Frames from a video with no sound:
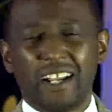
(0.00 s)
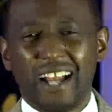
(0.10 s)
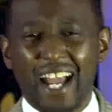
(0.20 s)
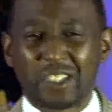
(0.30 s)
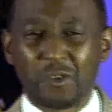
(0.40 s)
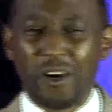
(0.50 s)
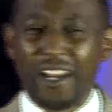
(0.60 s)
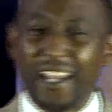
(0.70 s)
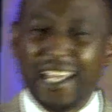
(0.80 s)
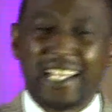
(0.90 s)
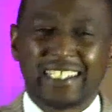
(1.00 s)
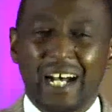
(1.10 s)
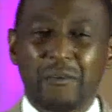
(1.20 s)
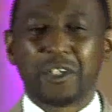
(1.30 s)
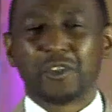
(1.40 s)
in a nice way is
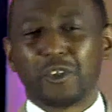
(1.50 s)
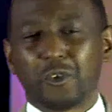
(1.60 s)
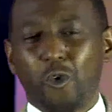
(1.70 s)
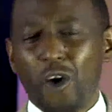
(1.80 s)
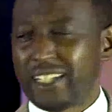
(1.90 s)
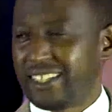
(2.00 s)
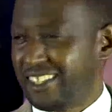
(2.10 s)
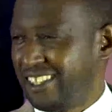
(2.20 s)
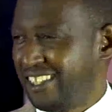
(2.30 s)
that we should quit